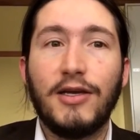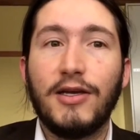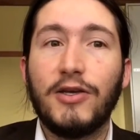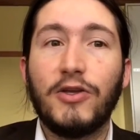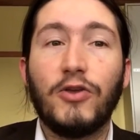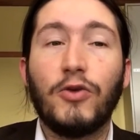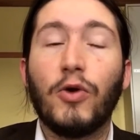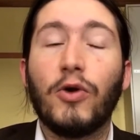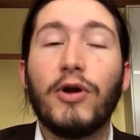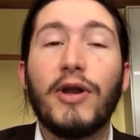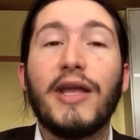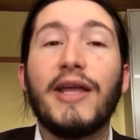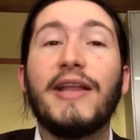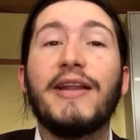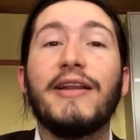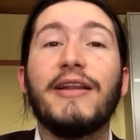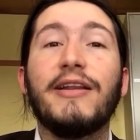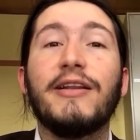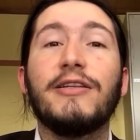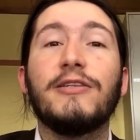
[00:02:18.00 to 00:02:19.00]
you're
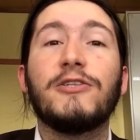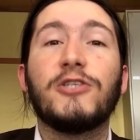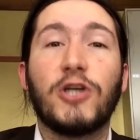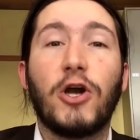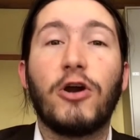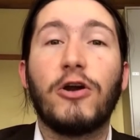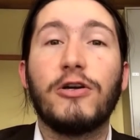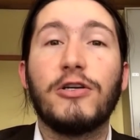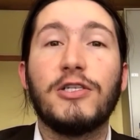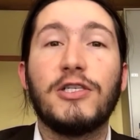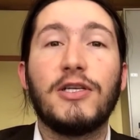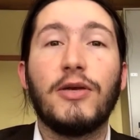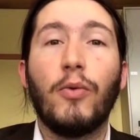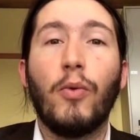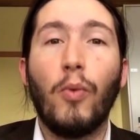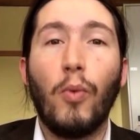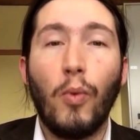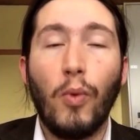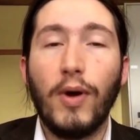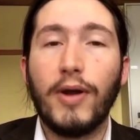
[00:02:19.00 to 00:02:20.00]
in charge
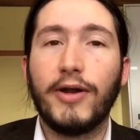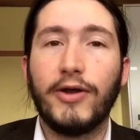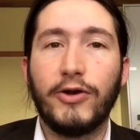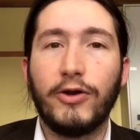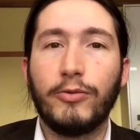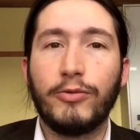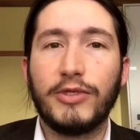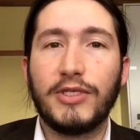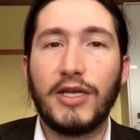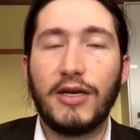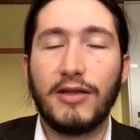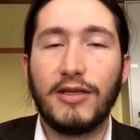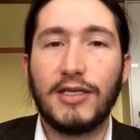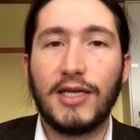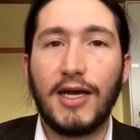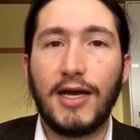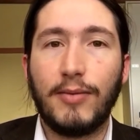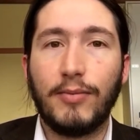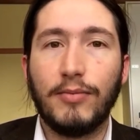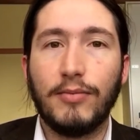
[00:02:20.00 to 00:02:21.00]
100% of the
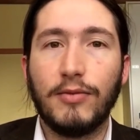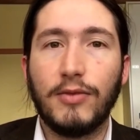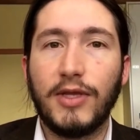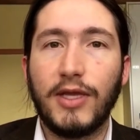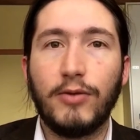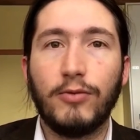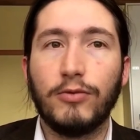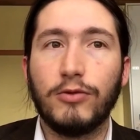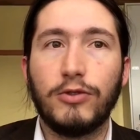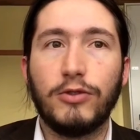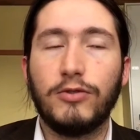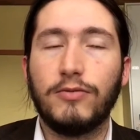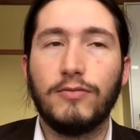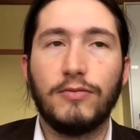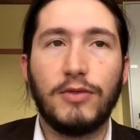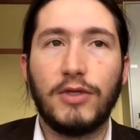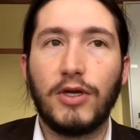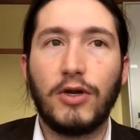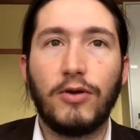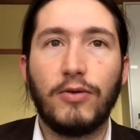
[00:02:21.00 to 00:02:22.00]
time. They will,
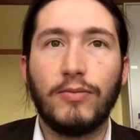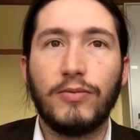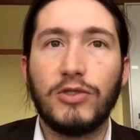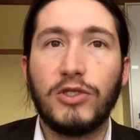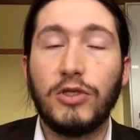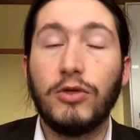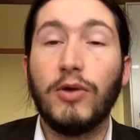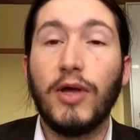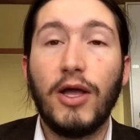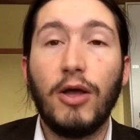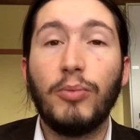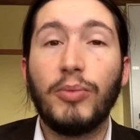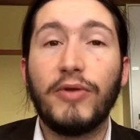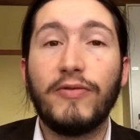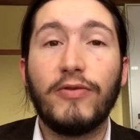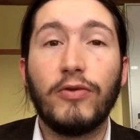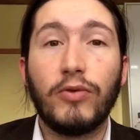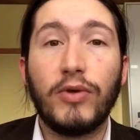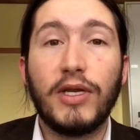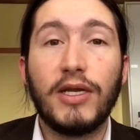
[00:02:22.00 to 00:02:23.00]
she'll help
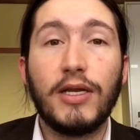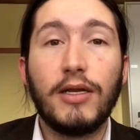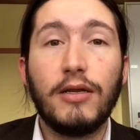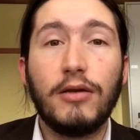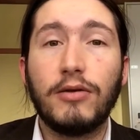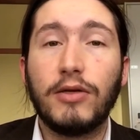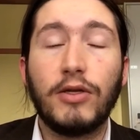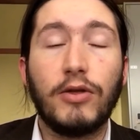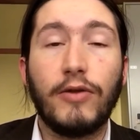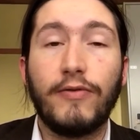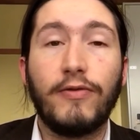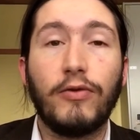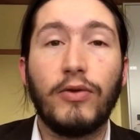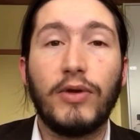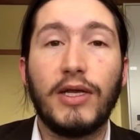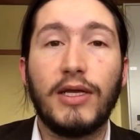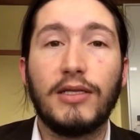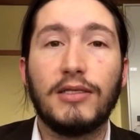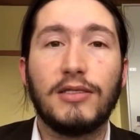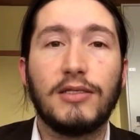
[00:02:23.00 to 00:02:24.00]
if you need it, if you
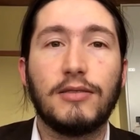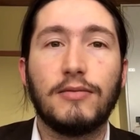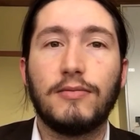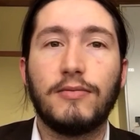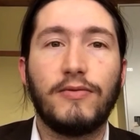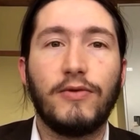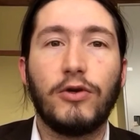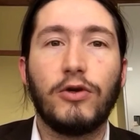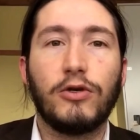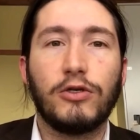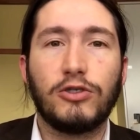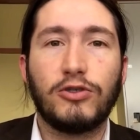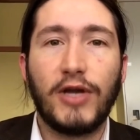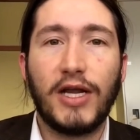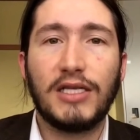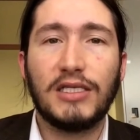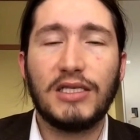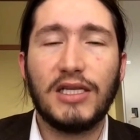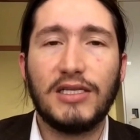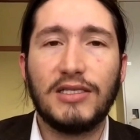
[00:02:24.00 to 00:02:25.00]
need her to
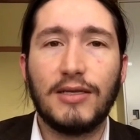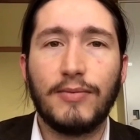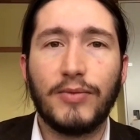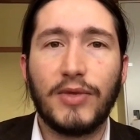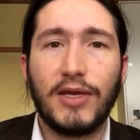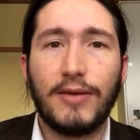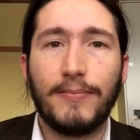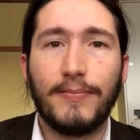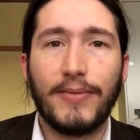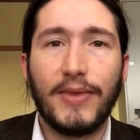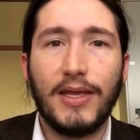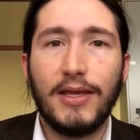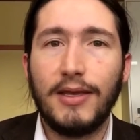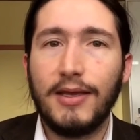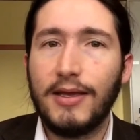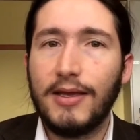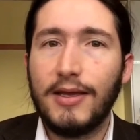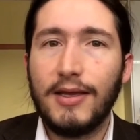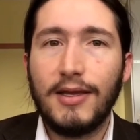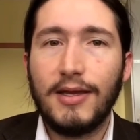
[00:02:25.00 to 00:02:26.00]
translate something,
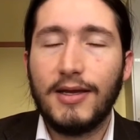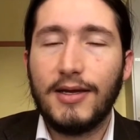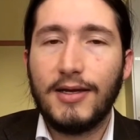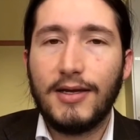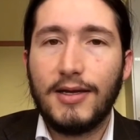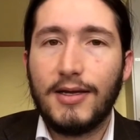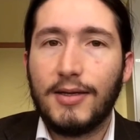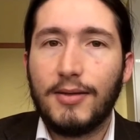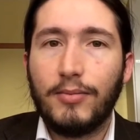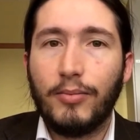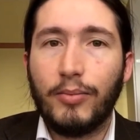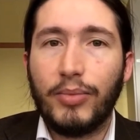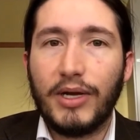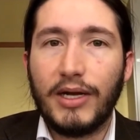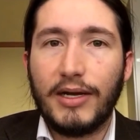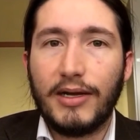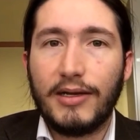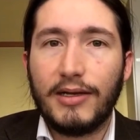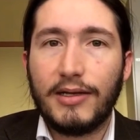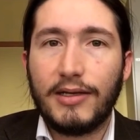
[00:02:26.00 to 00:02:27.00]

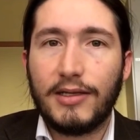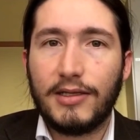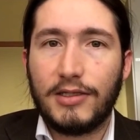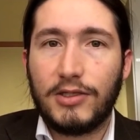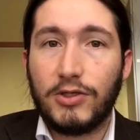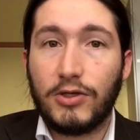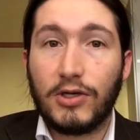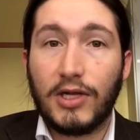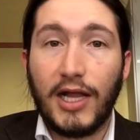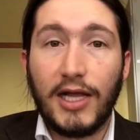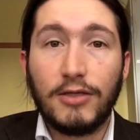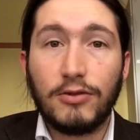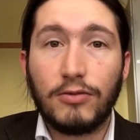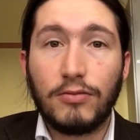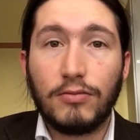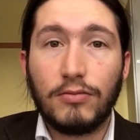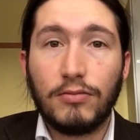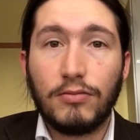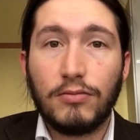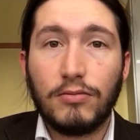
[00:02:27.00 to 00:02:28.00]
but it's your classroom.